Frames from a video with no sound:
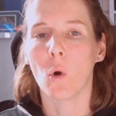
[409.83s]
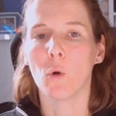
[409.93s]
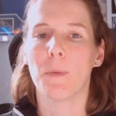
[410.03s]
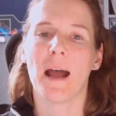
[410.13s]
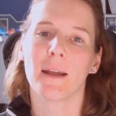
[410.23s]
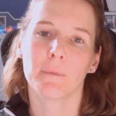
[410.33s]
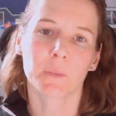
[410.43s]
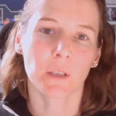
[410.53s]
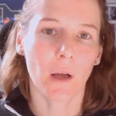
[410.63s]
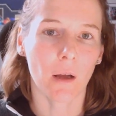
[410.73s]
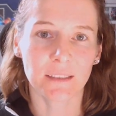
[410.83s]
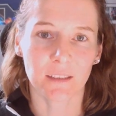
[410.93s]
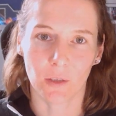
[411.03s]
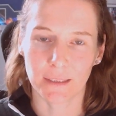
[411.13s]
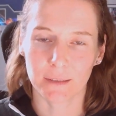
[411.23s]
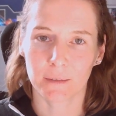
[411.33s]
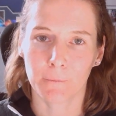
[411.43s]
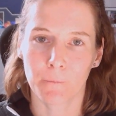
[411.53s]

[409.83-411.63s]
or perhaps insights.